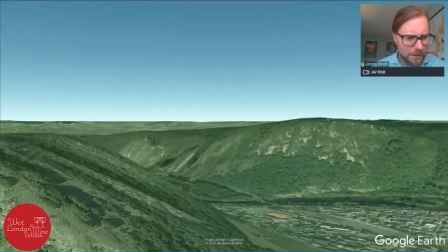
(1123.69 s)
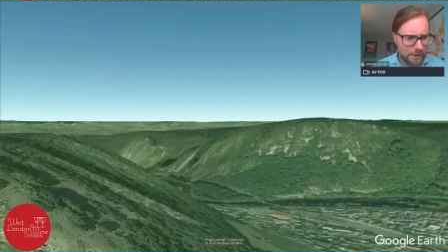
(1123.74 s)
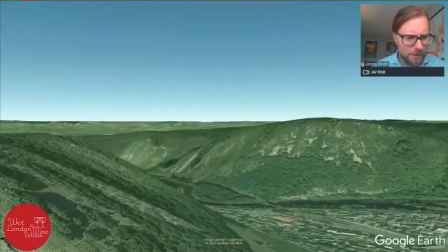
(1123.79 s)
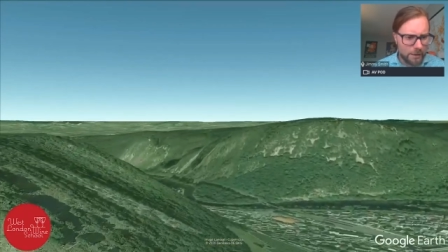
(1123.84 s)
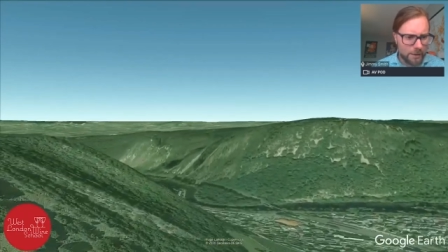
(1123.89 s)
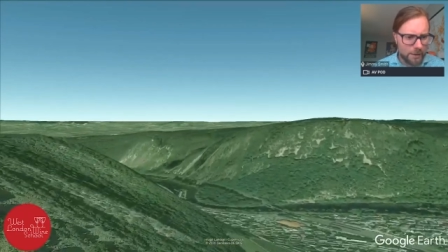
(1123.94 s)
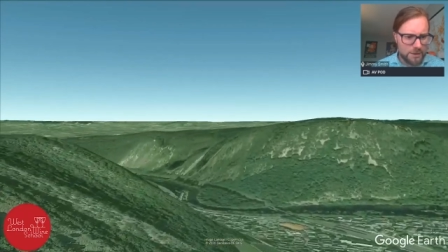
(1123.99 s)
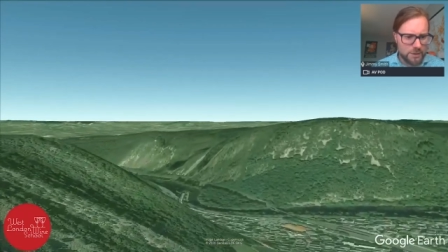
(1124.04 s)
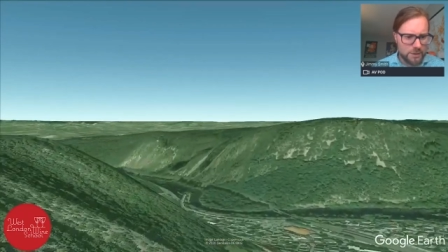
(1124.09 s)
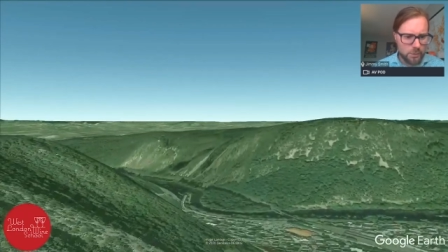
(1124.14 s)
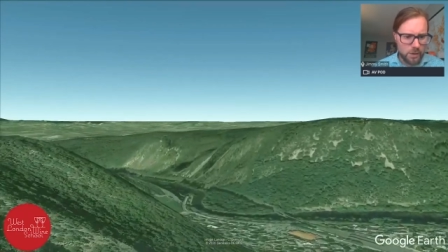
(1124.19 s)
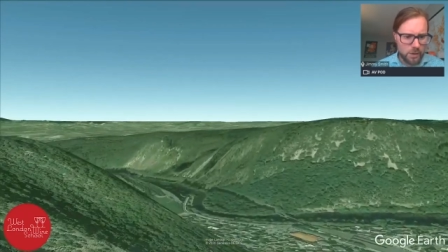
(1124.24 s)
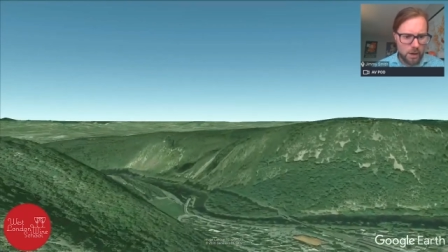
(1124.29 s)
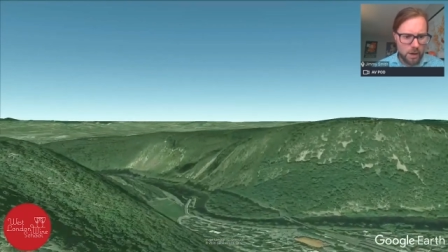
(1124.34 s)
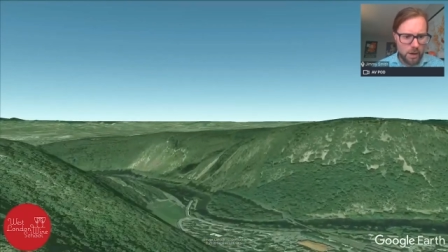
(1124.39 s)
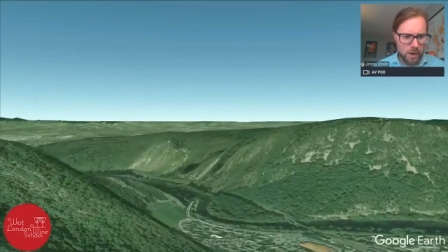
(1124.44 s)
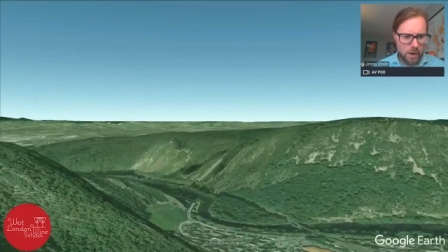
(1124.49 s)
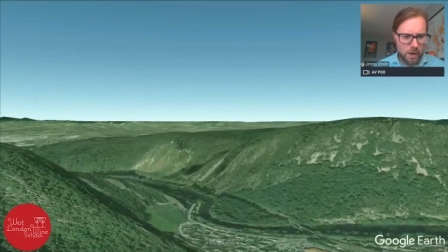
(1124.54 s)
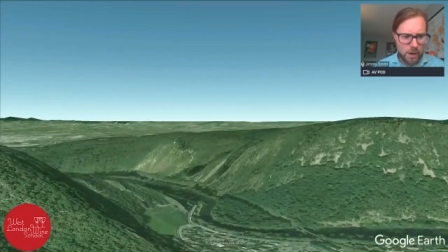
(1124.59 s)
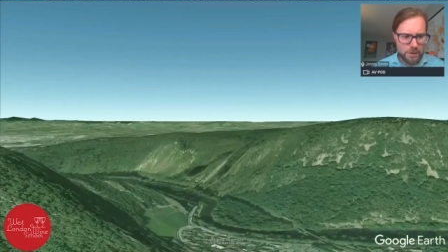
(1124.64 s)
Yes, we
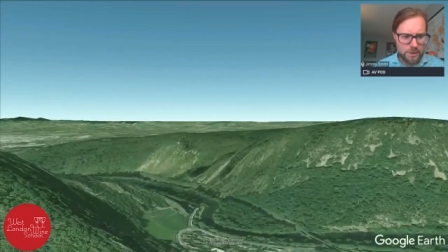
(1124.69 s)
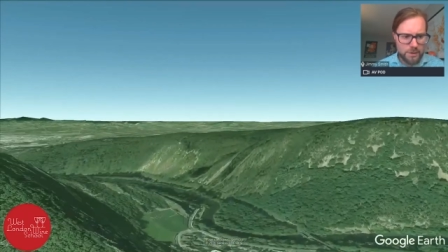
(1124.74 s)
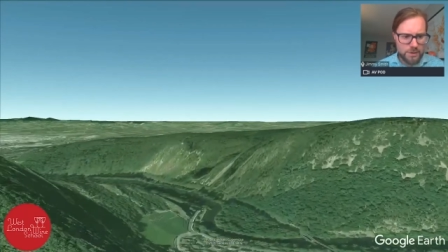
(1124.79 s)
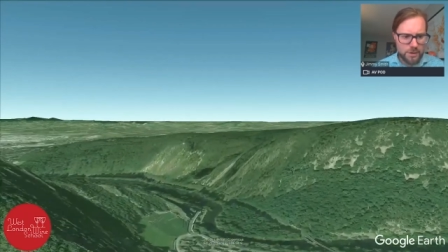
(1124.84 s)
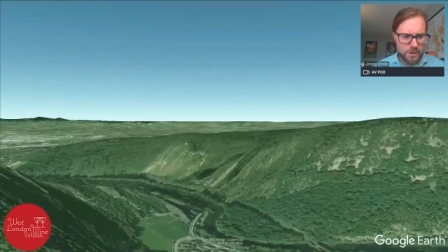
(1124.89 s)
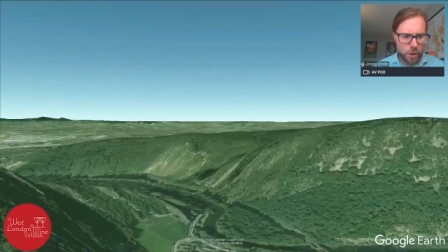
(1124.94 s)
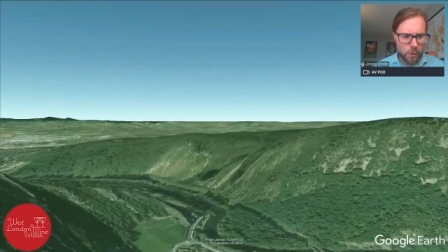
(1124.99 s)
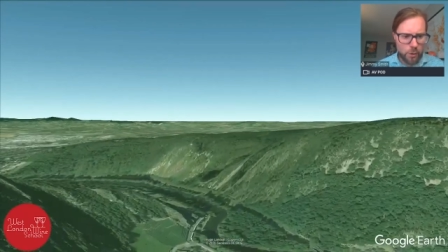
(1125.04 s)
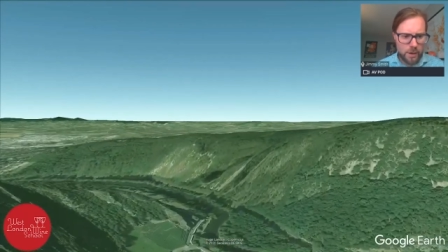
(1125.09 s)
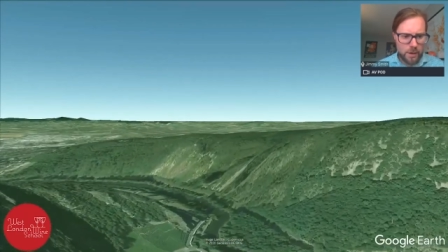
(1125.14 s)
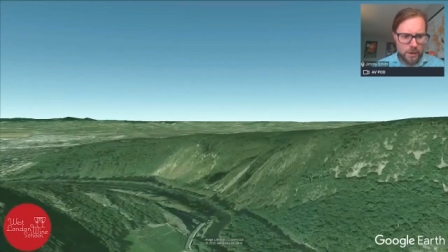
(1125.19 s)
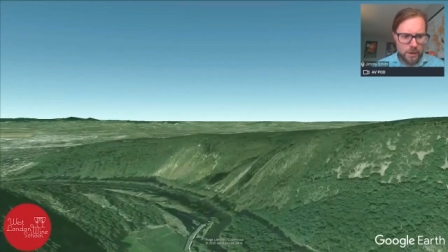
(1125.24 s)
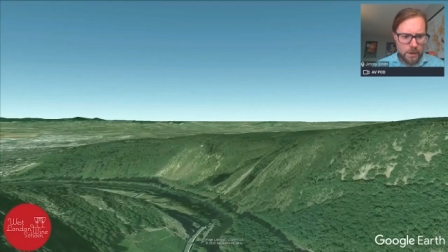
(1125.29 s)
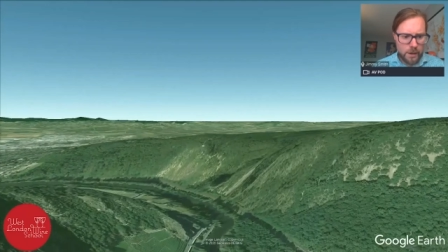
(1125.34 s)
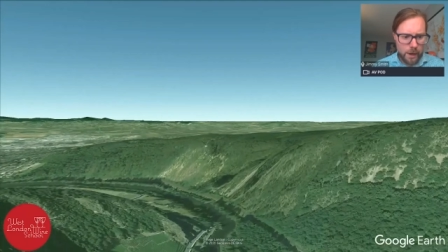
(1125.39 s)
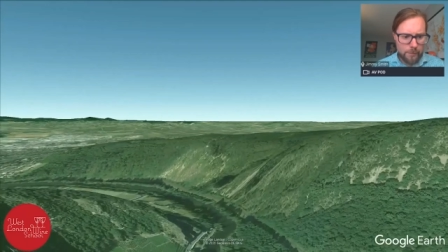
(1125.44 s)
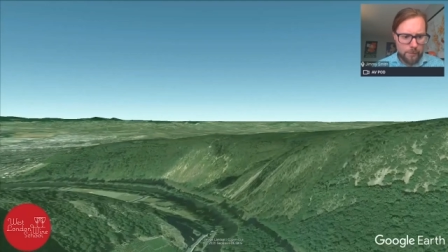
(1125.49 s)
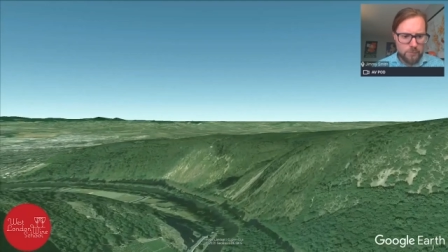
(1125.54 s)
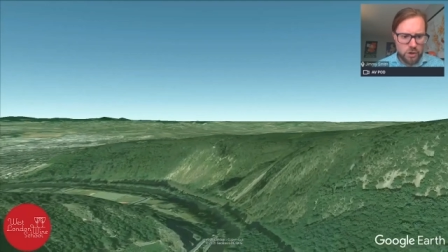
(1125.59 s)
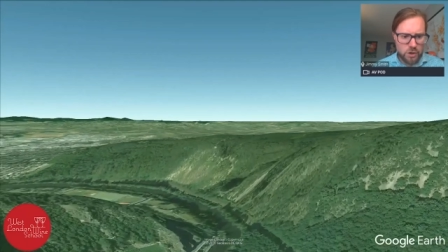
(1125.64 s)
are. So
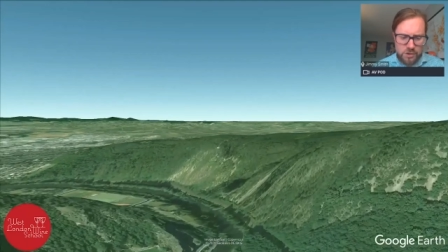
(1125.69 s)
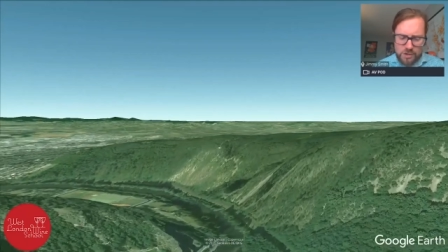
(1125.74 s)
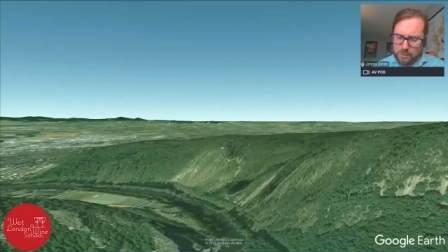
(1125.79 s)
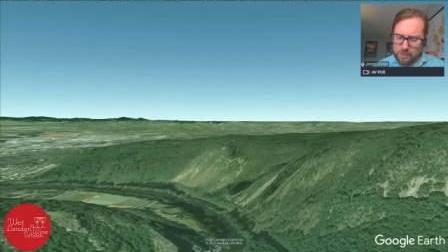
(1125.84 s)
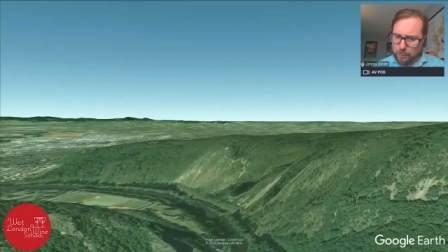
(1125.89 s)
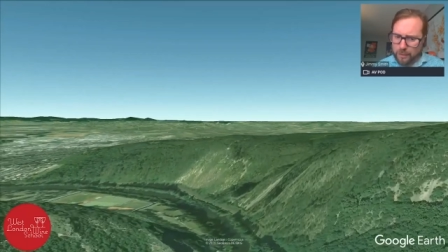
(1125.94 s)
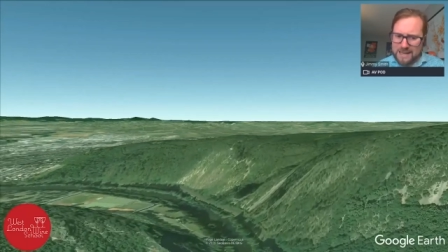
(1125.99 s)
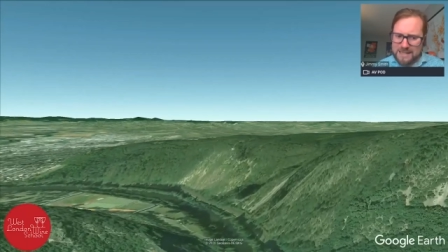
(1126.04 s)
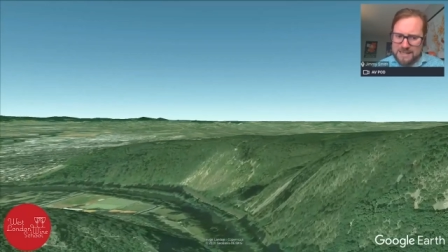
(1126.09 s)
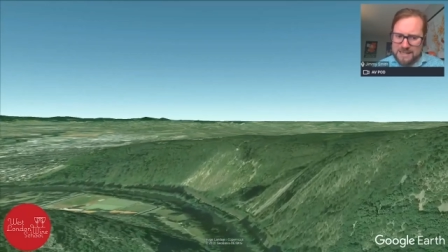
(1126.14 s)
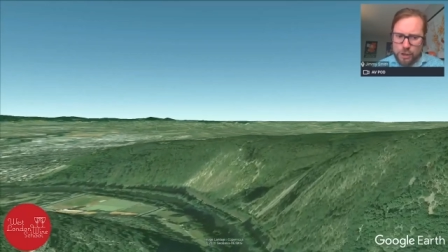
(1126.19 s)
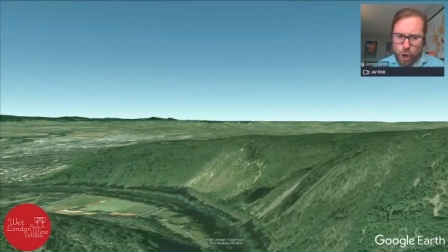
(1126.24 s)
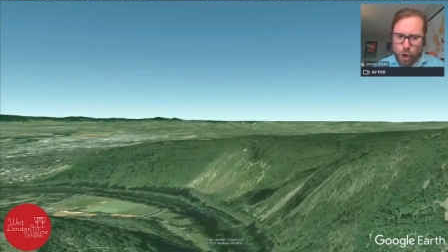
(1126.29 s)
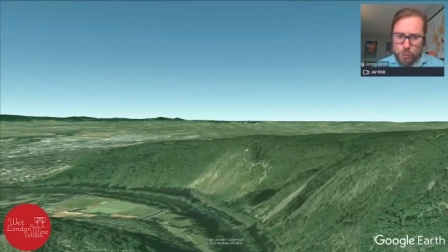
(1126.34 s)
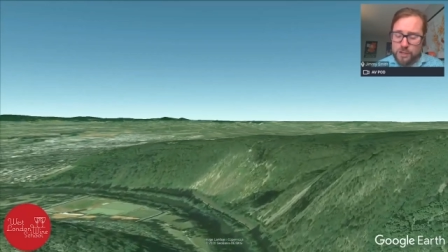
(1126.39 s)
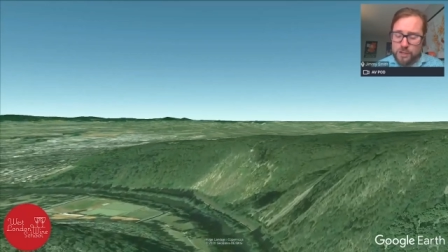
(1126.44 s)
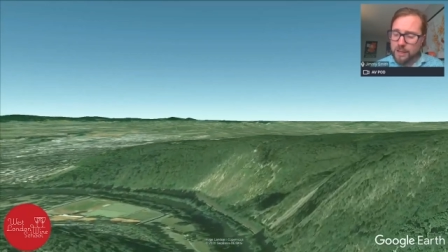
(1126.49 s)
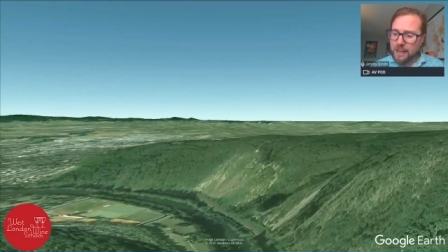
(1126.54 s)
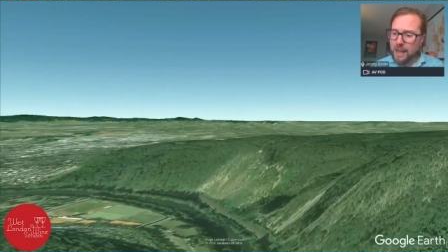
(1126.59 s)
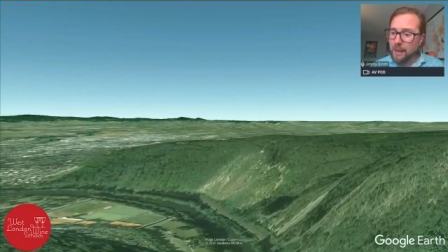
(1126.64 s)
just please
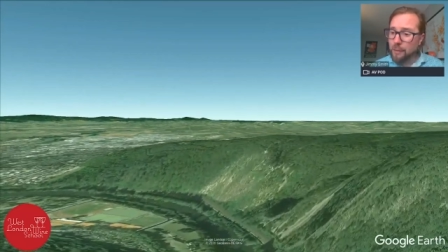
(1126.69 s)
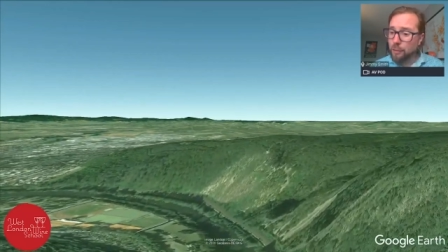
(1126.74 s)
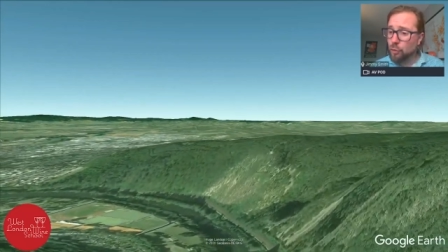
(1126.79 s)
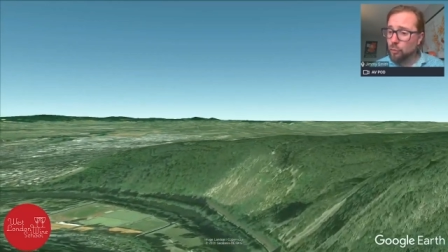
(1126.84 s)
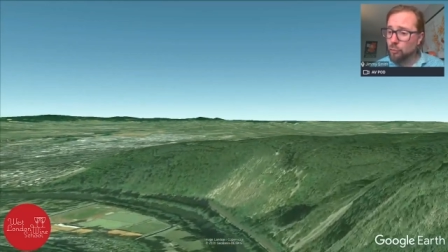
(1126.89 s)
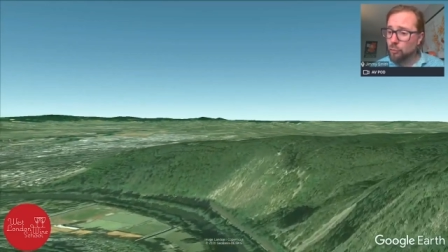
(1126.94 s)
note again,